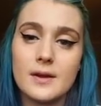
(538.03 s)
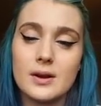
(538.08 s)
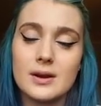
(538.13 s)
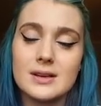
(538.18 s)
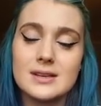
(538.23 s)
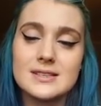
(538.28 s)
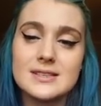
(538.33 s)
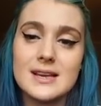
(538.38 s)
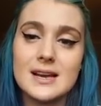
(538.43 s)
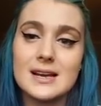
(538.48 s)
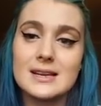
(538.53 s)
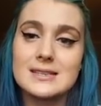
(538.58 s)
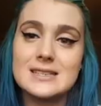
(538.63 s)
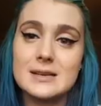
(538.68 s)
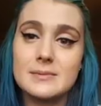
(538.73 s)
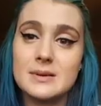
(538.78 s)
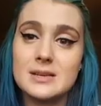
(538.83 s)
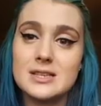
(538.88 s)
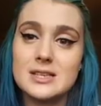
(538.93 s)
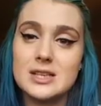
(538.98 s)
There is like a
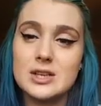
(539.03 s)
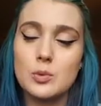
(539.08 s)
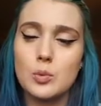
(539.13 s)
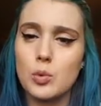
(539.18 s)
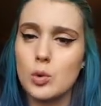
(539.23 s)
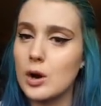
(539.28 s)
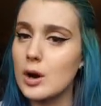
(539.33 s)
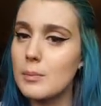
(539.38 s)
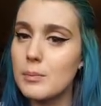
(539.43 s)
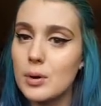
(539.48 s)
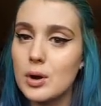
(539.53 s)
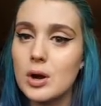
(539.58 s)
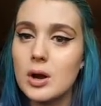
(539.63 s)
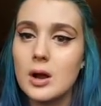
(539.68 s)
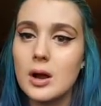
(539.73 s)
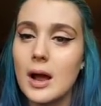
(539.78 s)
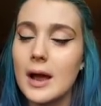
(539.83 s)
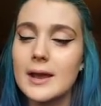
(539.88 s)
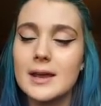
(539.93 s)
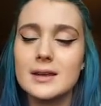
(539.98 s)
DBT
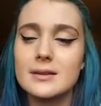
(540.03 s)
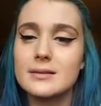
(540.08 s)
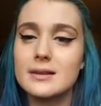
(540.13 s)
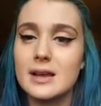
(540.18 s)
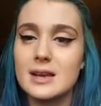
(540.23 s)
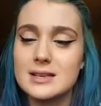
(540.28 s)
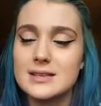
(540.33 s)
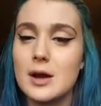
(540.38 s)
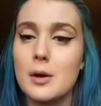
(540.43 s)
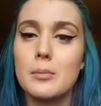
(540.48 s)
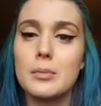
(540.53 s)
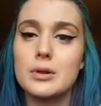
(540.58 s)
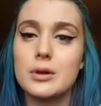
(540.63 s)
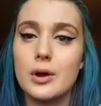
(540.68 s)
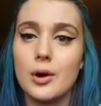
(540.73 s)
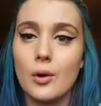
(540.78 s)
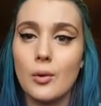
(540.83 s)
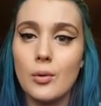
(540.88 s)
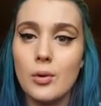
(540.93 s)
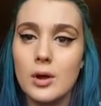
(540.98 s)
workbook I can link down
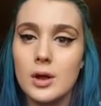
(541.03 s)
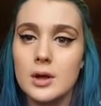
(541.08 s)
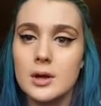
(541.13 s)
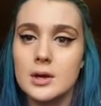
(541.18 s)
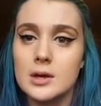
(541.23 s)
below